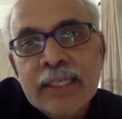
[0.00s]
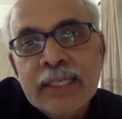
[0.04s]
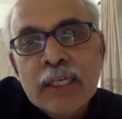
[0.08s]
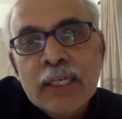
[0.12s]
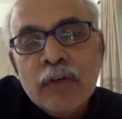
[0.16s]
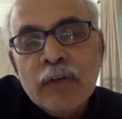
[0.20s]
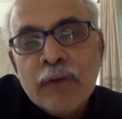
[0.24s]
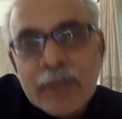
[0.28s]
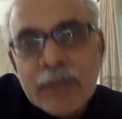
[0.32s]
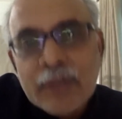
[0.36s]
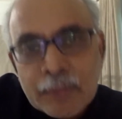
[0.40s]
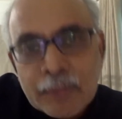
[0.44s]

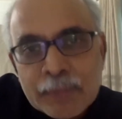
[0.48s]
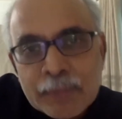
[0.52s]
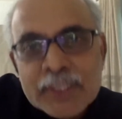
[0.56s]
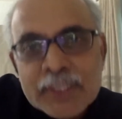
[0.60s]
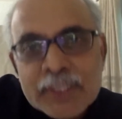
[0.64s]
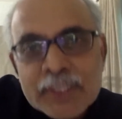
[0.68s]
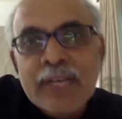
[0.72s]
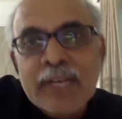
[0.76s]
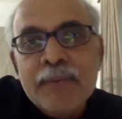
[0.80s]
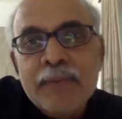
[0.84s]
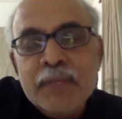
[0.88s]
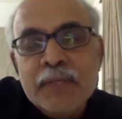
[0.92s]
for a
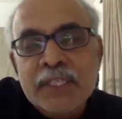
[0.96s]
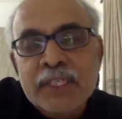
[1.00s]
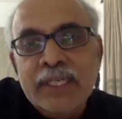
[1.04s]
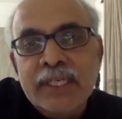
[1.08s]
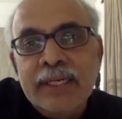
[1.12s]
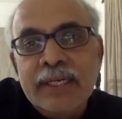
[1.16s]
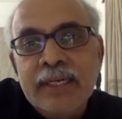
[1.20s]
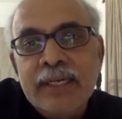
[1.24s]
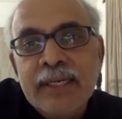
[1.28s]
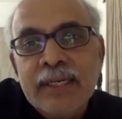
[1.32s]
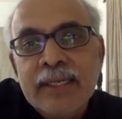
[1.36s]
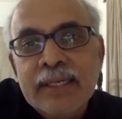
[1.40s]

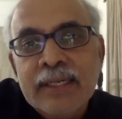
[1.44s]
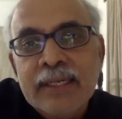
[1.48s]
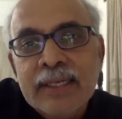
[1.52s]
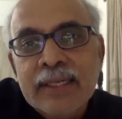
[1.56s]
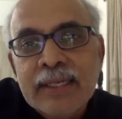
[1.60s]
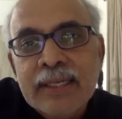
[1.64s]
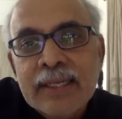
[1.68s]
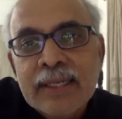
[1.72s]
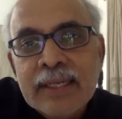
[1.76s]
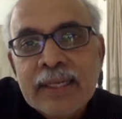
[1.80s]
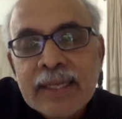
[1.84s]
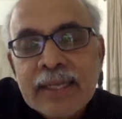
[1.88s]
prescription,
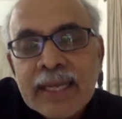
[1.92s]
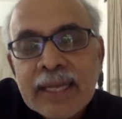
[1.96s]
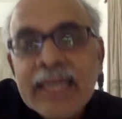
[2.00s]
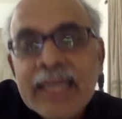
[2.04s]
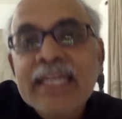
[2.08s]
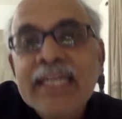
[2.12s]
a